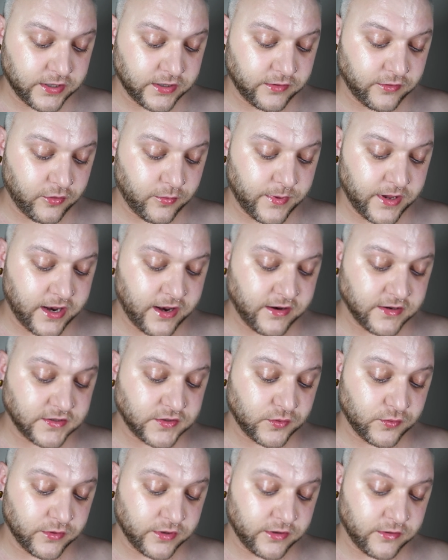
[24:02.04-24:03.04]
a little bit
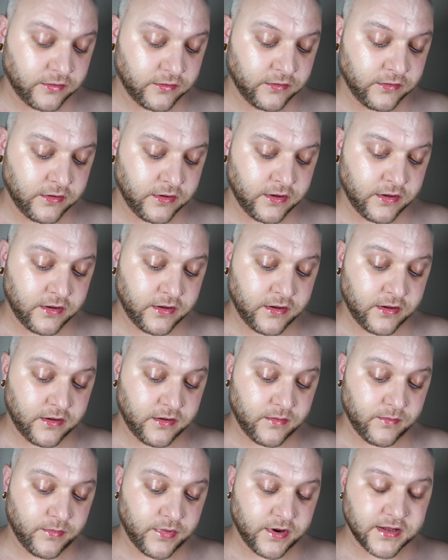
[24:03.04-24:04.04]
editorial,
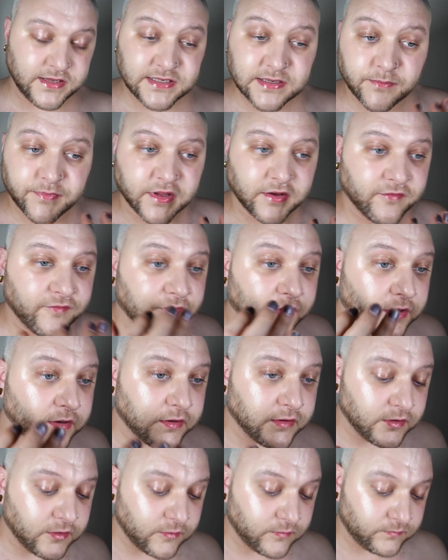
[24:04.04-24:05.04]
but it's something fun to
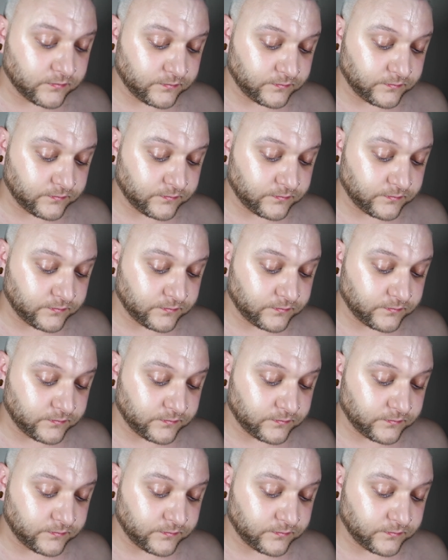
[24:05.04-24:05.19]
do.